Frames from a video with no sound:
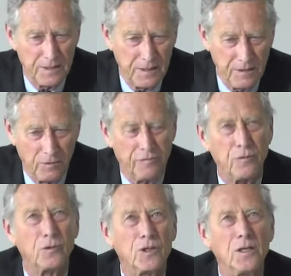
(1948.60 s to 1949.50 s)
in the
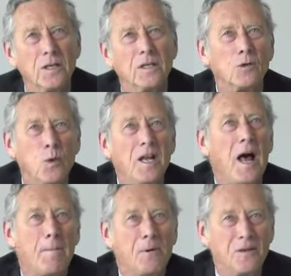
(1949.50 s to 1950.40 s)
future, and it will
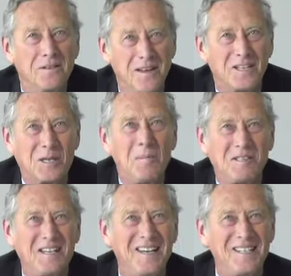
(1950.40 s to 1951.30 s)
happen at some
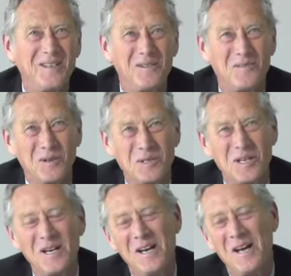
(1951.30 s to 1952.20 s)
stage in the future,